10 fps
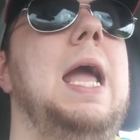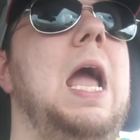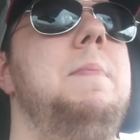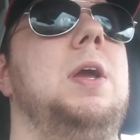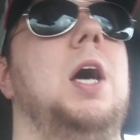
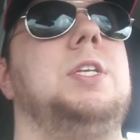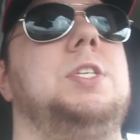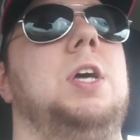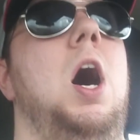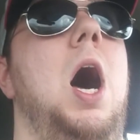and because
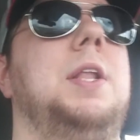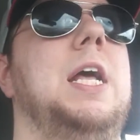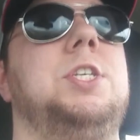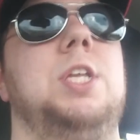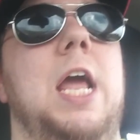it's a hot
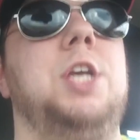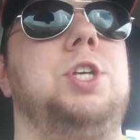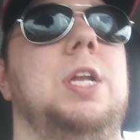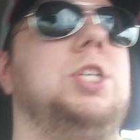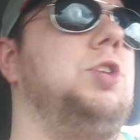
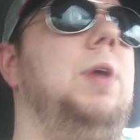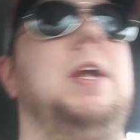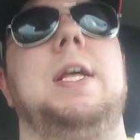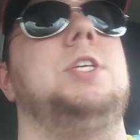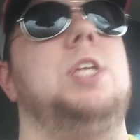destination, it's a
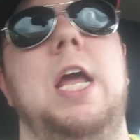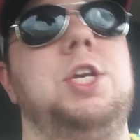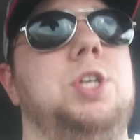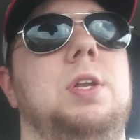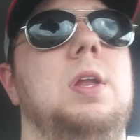great
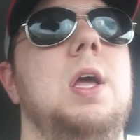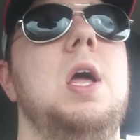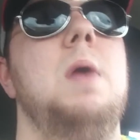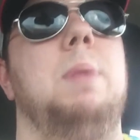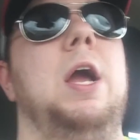destination,
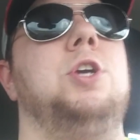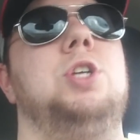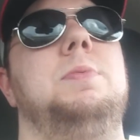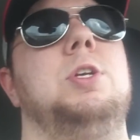everyone